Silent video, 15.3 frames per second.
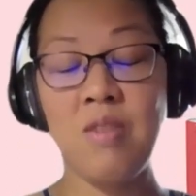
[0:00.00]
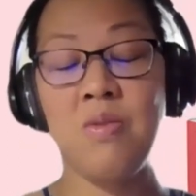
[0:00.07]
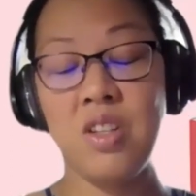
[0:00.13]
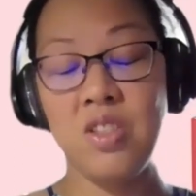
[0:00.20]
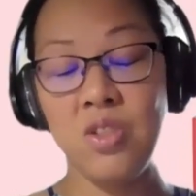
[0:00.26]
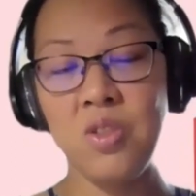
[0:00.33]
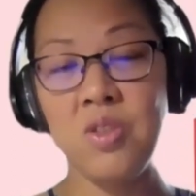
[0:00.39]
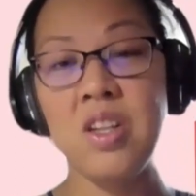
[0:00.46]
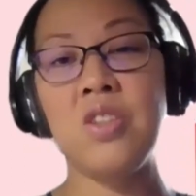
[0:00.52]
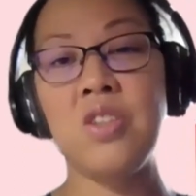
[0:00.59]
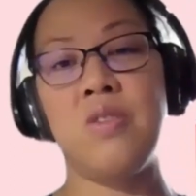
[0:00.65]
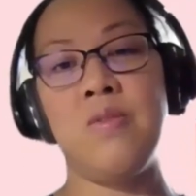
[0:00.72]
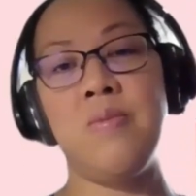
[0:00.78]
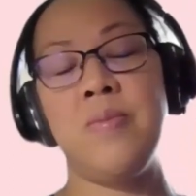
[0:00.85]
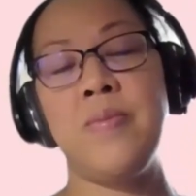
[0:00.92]

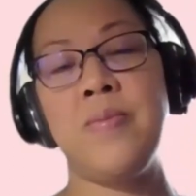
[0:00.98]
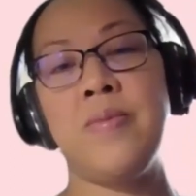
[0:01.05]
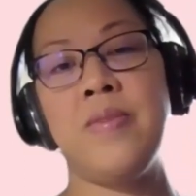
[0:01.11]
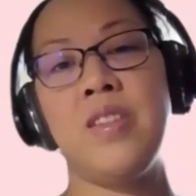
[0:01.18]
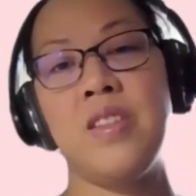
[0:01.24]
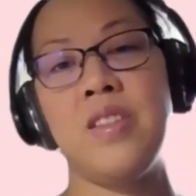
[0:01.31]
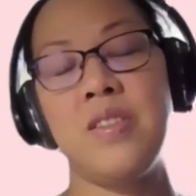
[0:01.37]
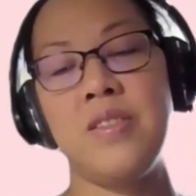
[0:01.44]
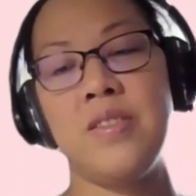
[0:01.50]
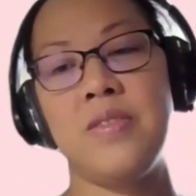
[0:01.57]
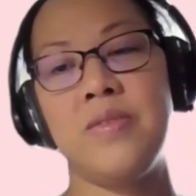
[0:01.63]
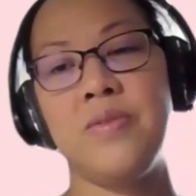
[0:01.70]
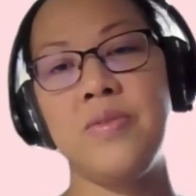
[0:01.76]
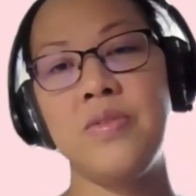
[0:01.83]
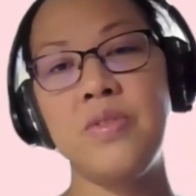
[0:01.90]
registration.
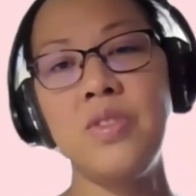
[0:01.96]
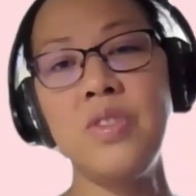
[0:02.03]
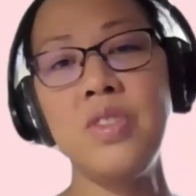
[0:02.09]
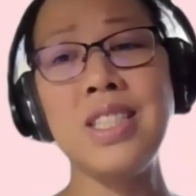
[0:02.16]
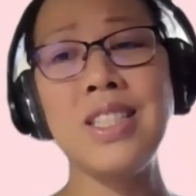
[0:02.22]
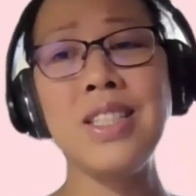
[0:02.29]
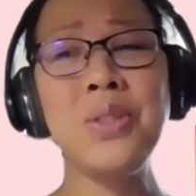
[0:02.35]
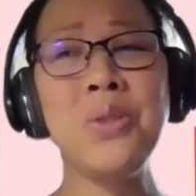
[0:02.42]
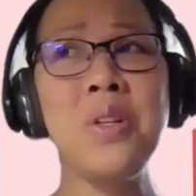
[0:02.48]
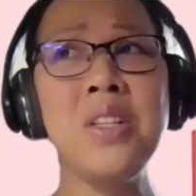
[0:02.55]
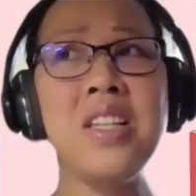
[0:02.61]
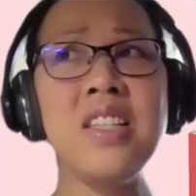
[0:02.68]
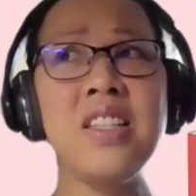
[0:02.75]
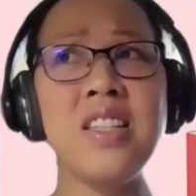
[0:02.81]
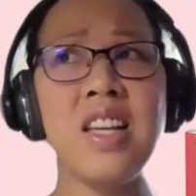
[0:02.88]
So at
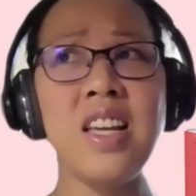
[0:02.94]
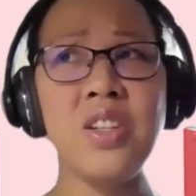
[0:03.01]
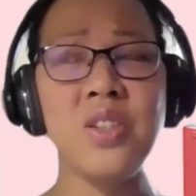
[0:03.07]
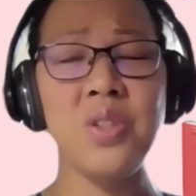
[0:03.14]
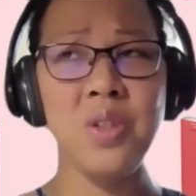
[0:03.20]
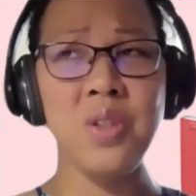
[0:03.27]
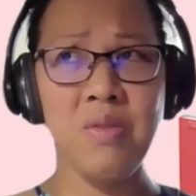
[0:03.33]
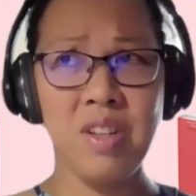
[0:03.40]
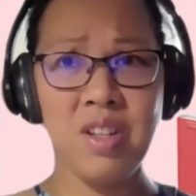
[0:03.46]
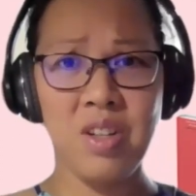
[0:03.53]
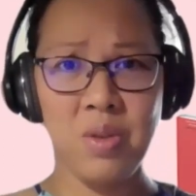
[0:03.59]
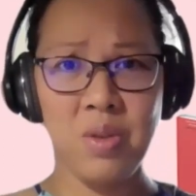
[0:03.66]
this stage, do you have any